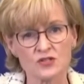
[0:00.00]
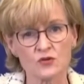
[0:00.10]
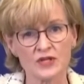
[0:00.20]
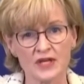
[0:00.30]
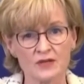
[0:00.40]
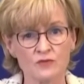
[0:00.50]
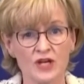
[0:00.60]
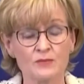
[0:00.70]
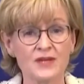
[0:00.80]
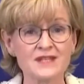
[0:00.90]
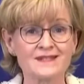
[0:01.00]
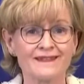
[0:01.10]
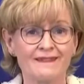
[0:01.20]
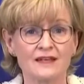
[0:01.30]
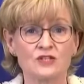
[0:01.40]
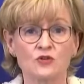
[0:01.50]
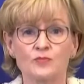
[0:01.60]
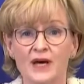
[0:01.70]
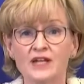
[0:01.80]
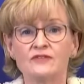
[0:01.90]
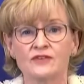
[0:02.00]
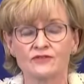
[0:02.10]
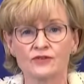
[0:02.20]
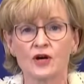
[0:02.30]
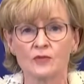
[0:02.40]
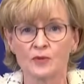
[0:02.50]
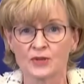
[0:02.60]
So it, it, it means that they don't benefit from a